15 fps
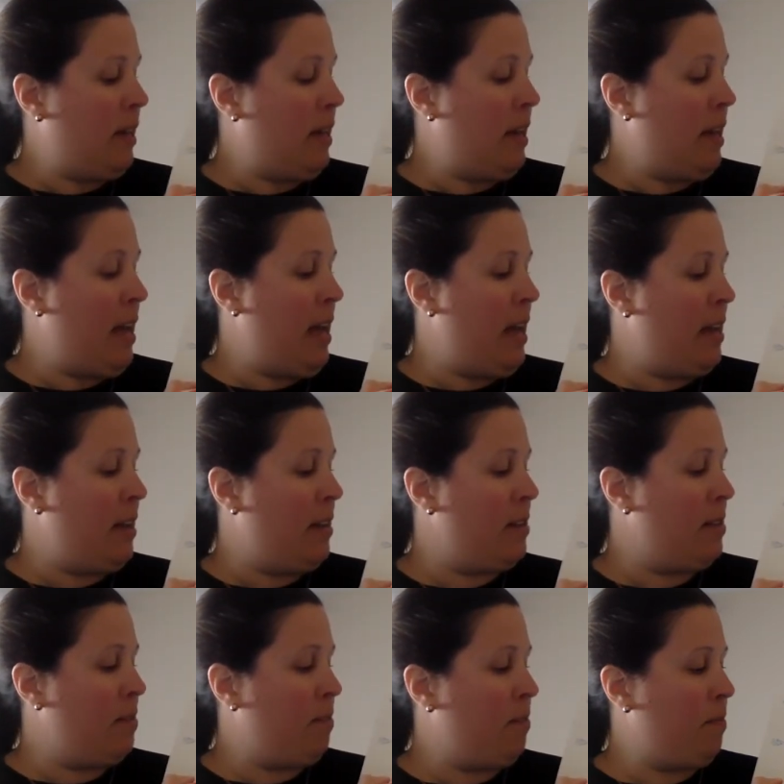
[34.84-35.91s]
And
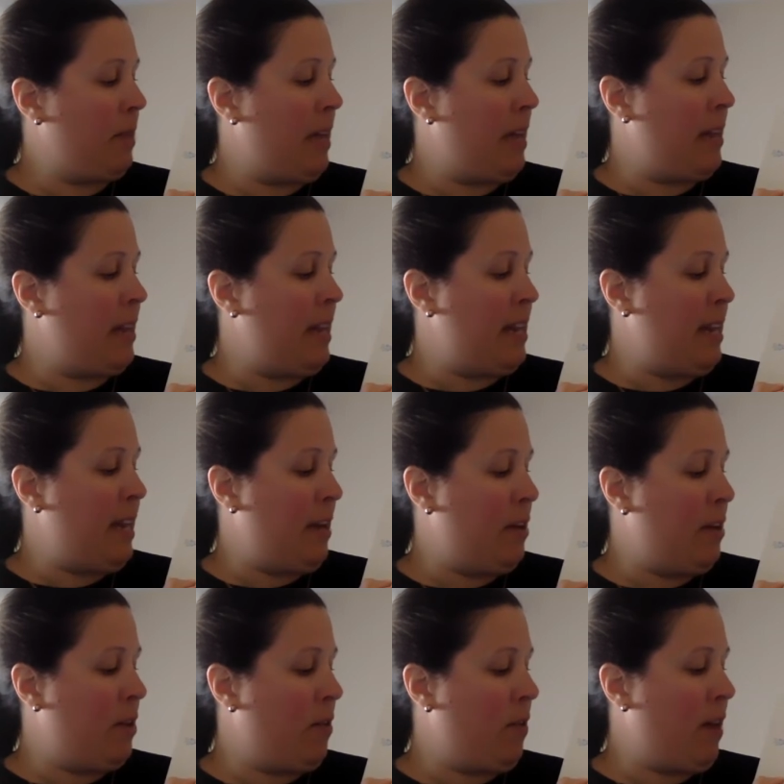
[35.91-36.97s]
plain line down to
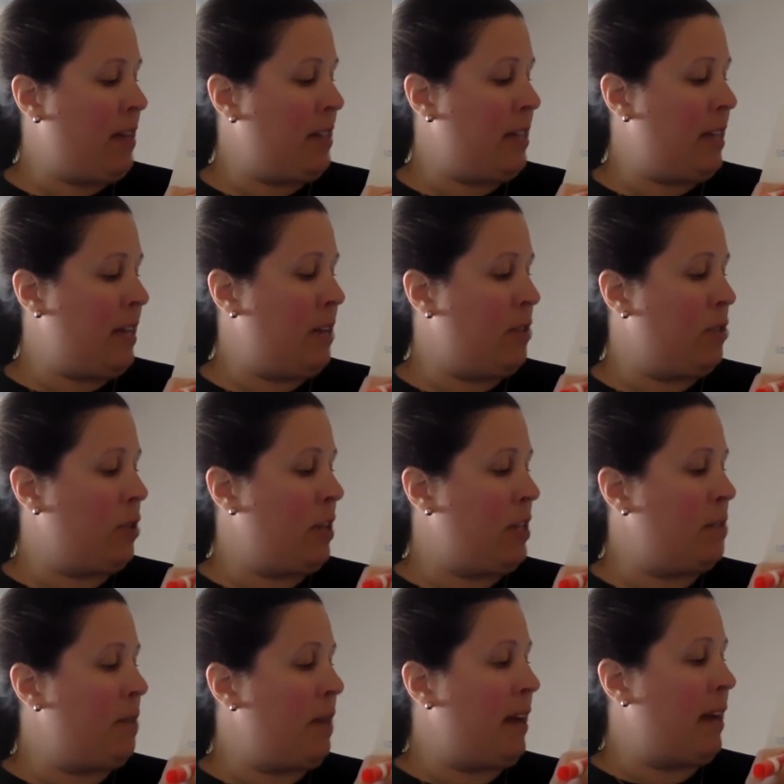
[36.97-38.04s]
the grass line, trace
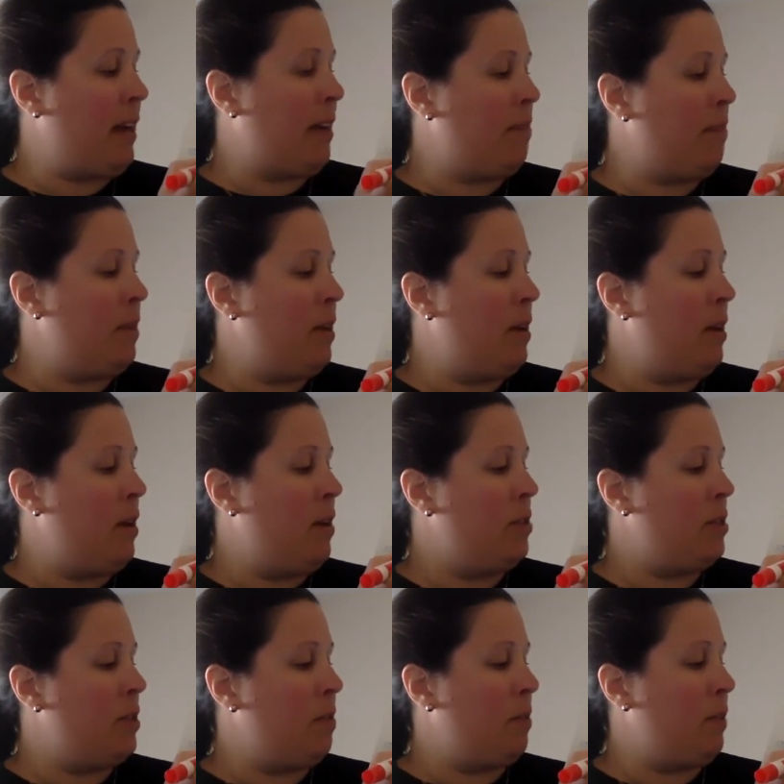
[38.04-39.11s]
back up to
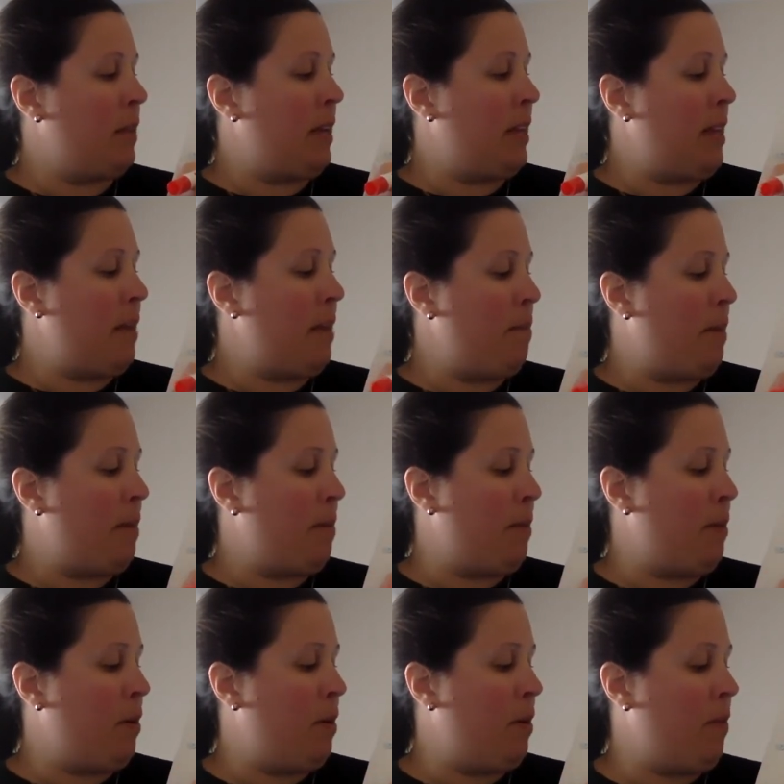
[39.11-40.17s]
the plain line, bump it
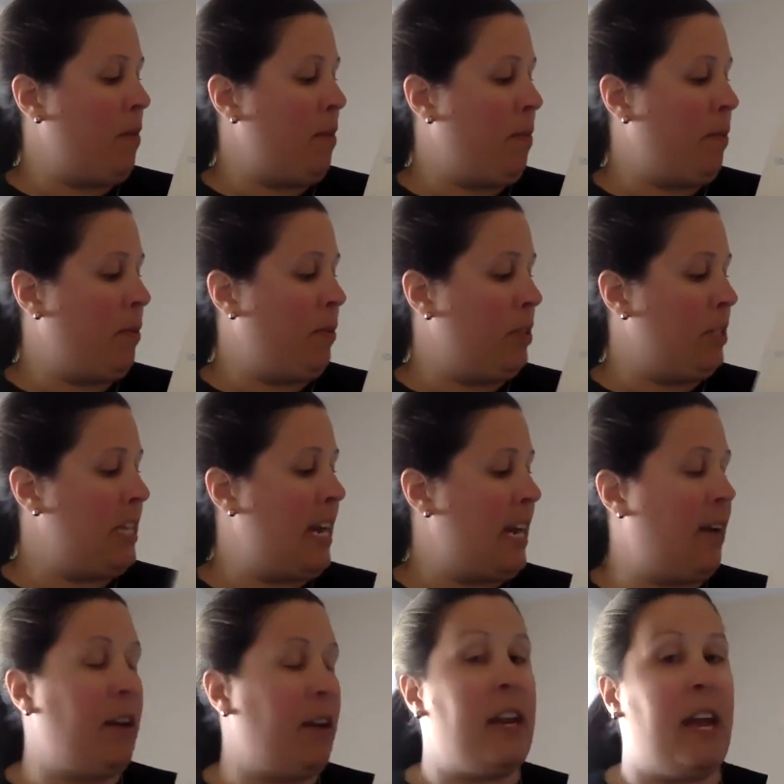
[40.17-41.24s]
over, pull
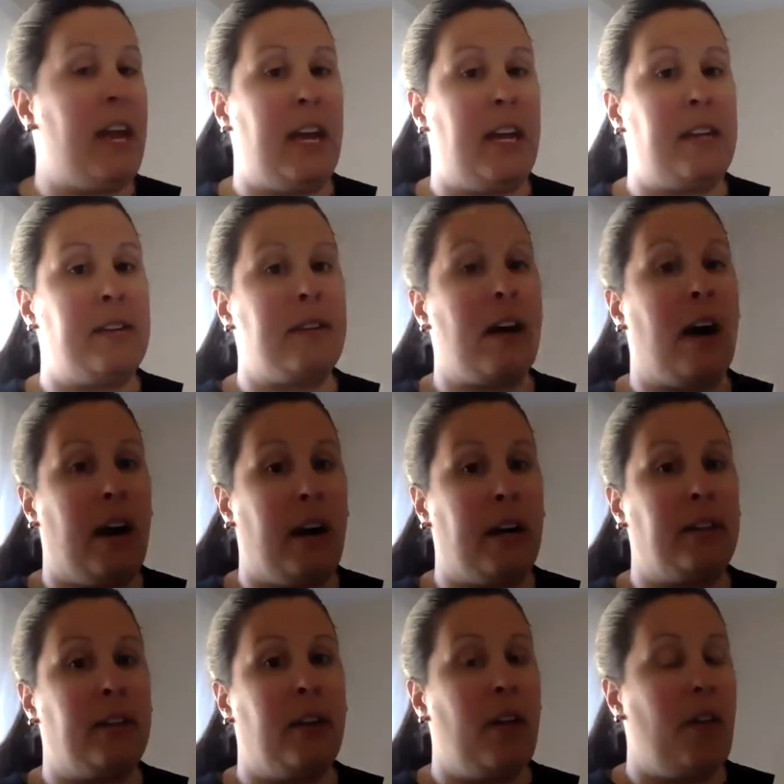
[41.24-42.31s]
down, and end
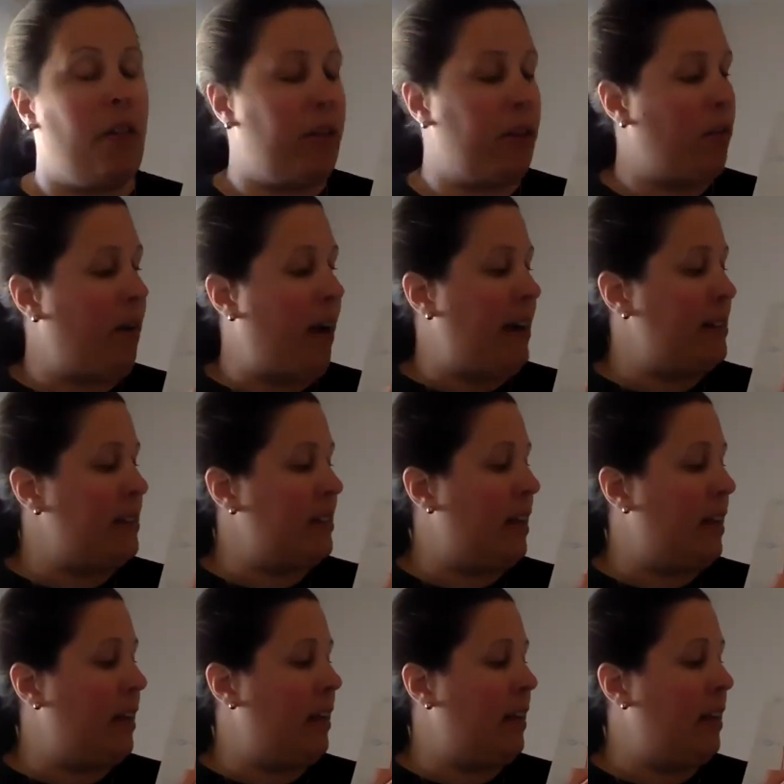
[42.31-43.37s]
on the grass
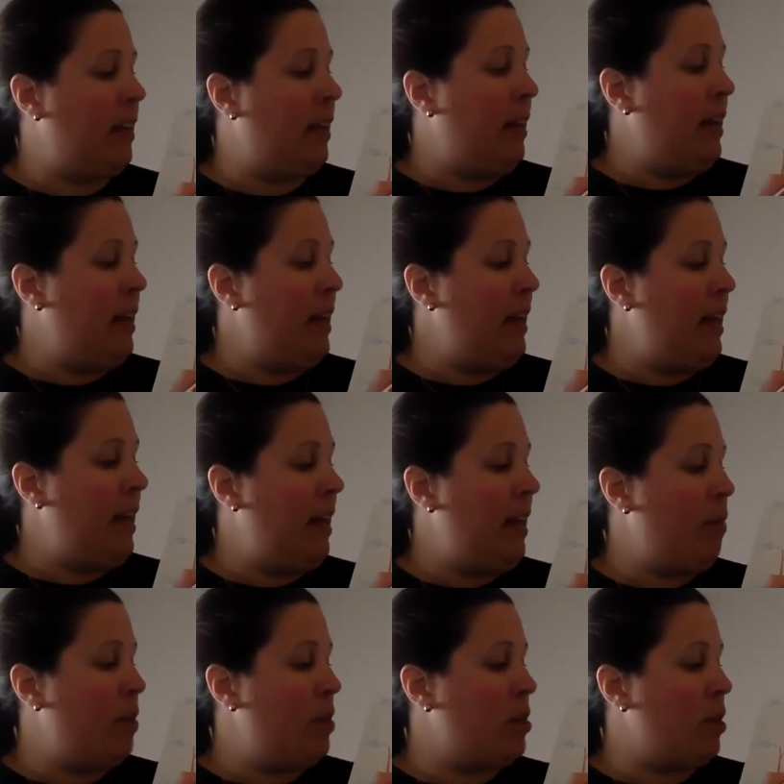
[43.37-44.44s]
line. E,
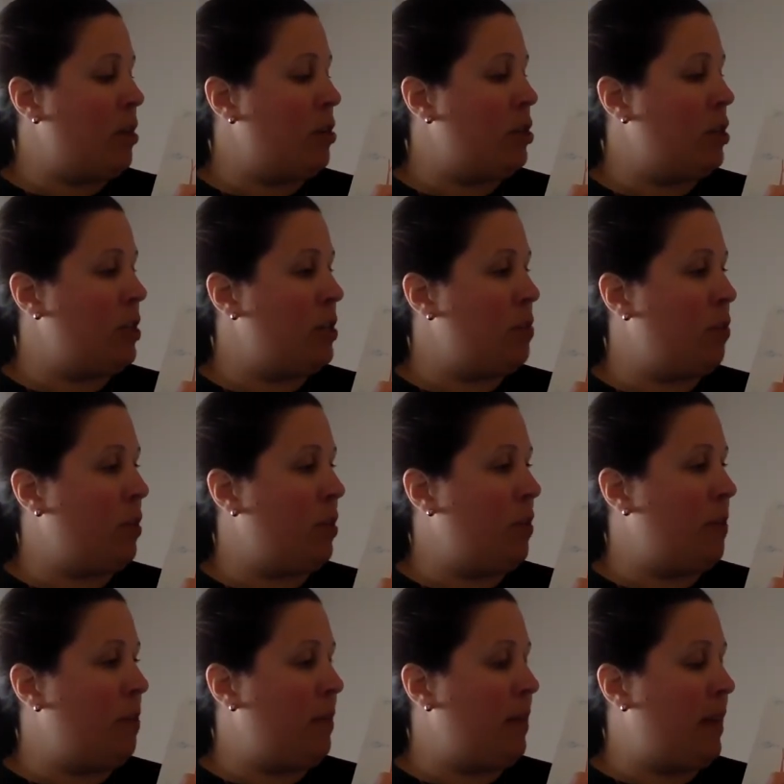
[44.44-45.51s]
we start just below
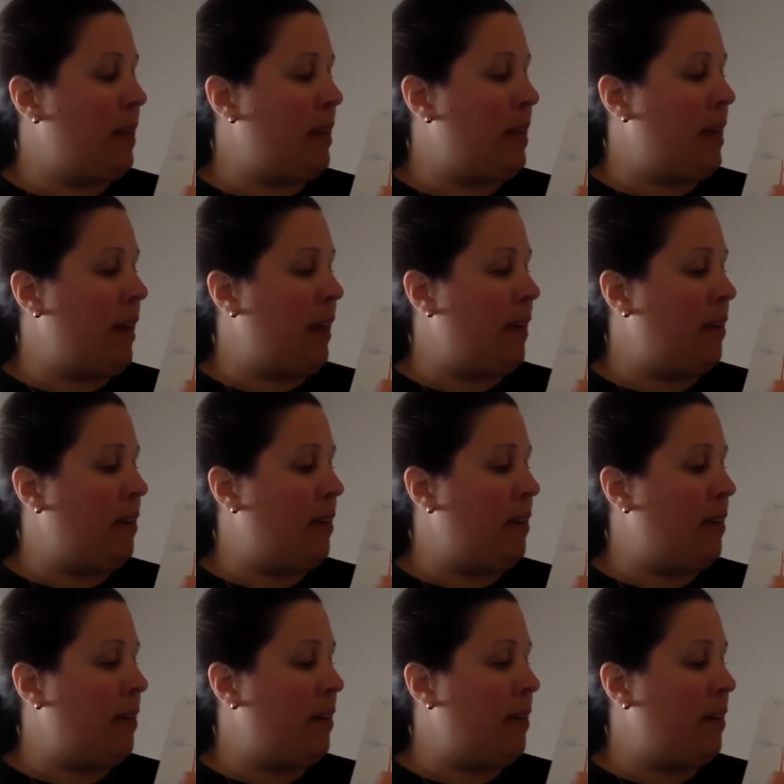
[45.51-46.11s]
the plain line.